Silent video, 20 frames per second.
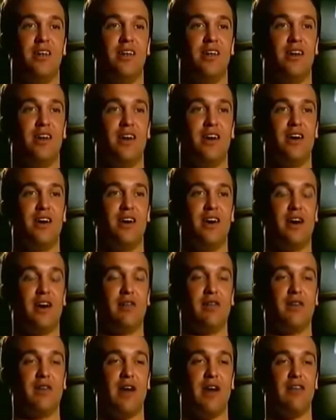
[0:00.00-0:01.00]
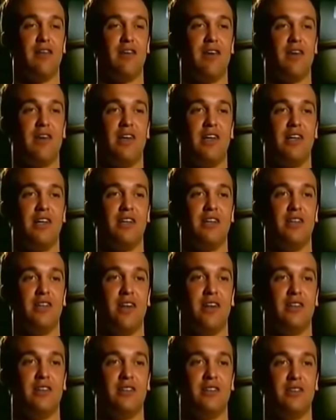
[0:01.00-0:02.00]
in half an hour earlier,
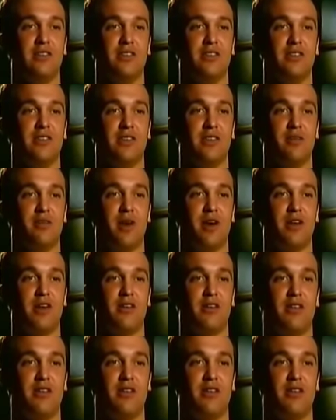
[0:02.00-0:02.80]
you know, just enjoying the